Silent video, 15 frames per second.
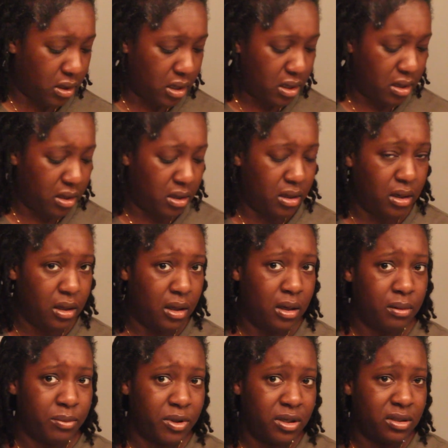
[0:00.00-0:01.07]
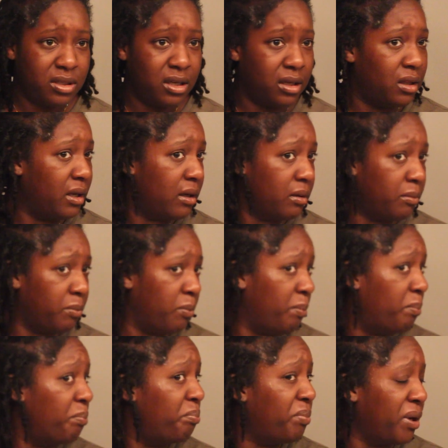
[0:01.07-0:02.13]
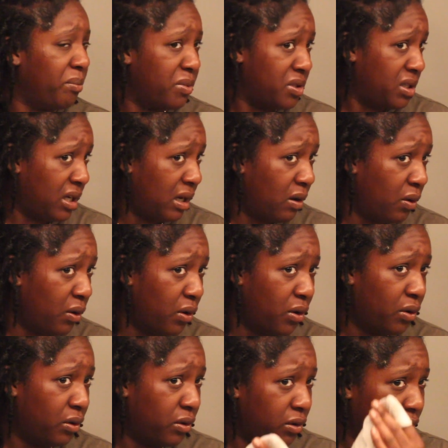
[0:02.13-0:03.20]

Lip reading: and then I'm gonna take like a paper towel